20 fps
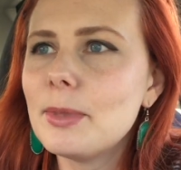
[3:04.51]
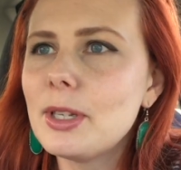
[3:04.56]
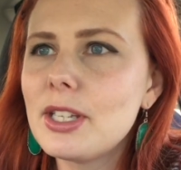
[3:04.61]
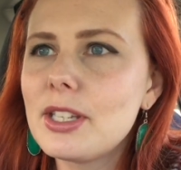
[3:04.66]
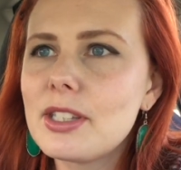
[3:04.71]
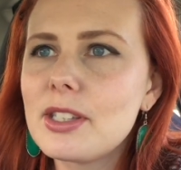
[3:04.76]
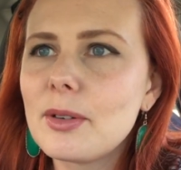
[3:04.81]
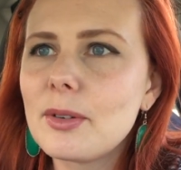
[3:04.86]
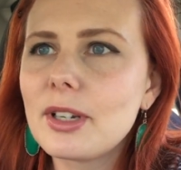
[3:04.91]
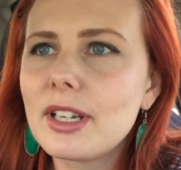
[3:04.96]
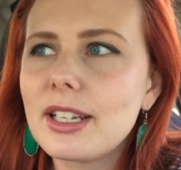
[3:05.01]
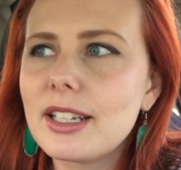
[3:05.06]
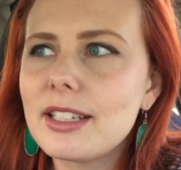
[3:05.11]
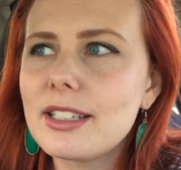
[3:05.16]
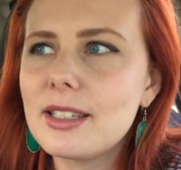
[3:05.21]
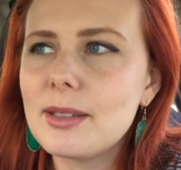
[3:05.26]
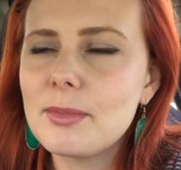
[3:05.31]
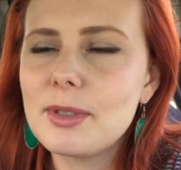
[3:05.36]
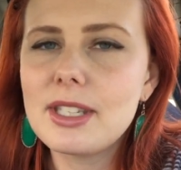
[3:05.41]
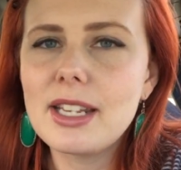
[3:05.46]
So we're getting
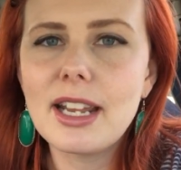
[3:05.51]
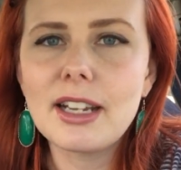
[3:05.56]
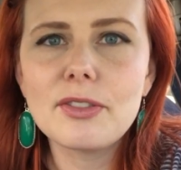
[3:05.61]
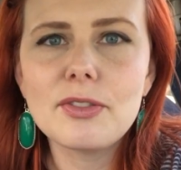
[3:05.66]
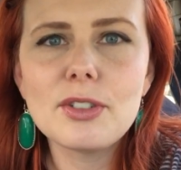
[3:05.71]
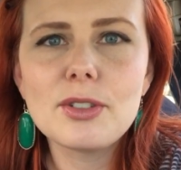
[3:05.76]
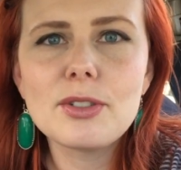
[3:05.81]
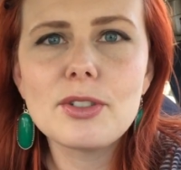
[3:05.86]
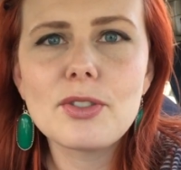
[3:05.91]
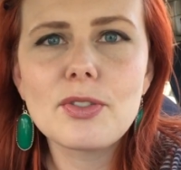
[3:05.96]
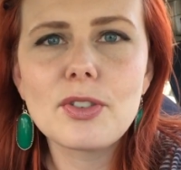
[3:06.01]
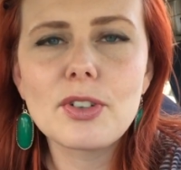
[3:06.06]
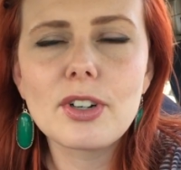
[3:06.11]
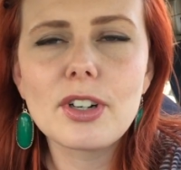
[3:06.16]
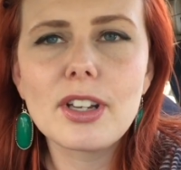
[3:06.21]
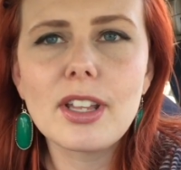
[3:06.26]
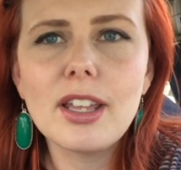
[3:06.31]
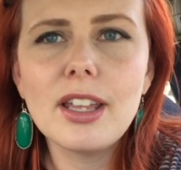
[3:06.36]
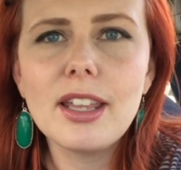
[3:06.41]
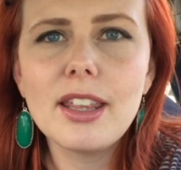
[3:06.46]
some snack foods
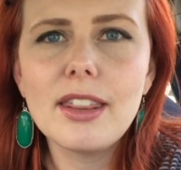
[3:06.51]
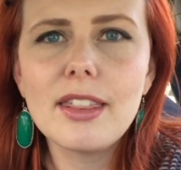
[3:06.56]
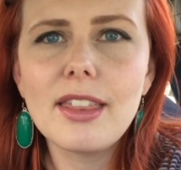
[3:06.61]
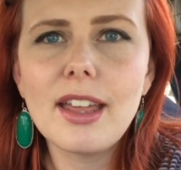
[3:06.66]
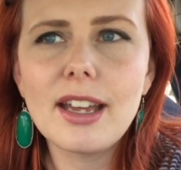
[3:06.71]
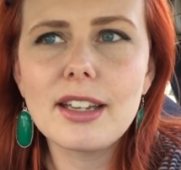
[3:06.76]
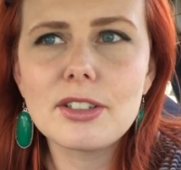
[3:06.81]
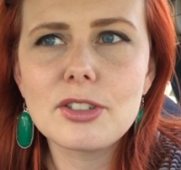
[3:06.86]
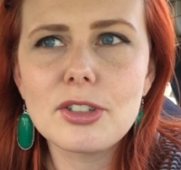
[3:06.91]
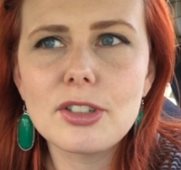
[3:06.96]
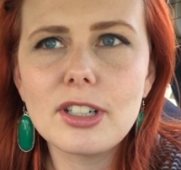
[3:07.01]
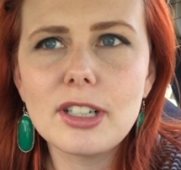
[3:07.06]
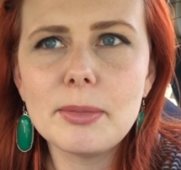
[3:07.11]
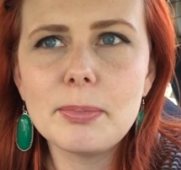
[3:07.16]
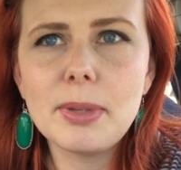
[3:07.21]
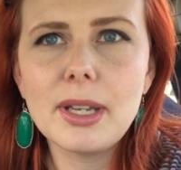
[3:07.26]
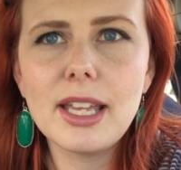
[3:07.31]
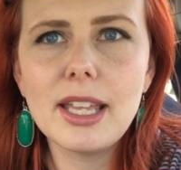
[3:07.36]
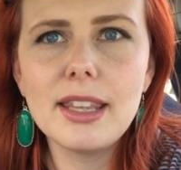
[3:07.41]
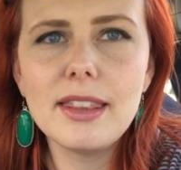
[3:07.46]
for that trip,
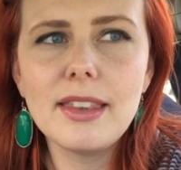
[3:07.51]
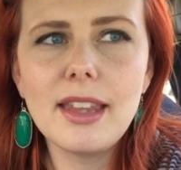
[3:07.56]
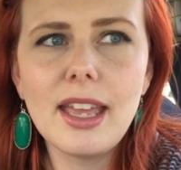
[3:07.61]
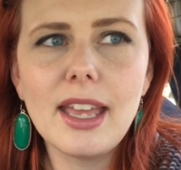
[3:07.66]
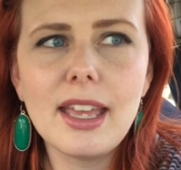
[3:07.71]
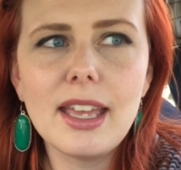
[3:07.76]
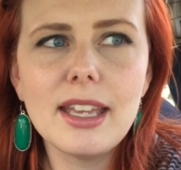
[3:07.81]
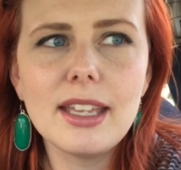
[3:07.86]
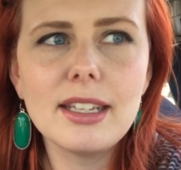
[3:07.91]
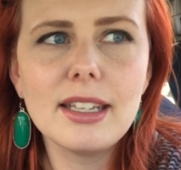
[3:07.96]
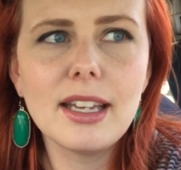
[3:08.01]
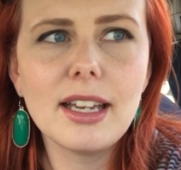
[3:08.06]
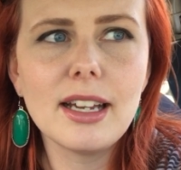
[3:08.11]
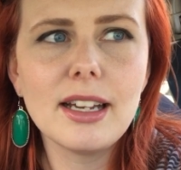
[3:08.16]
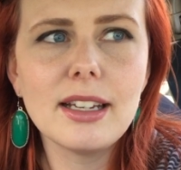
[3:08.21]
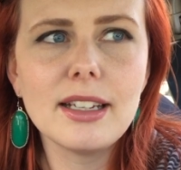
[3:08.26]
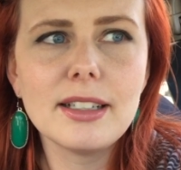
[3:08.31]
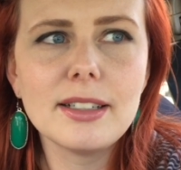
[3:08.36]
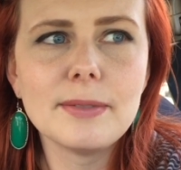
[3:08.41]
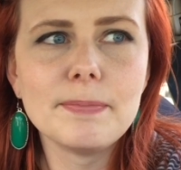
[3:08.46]
and
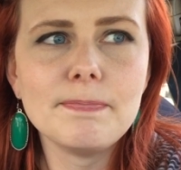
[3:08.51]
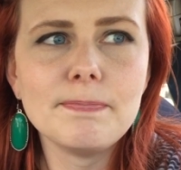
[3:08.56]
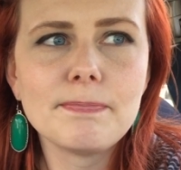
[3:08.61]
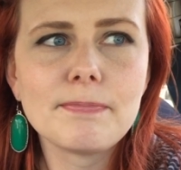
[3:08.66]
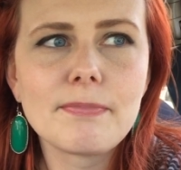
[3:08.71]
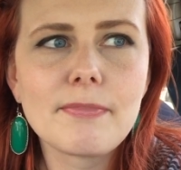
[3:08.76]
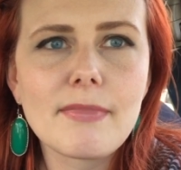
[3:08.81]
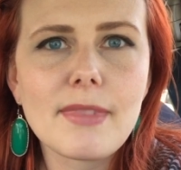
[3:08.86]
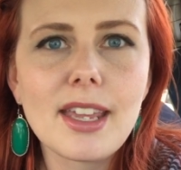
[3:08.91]
then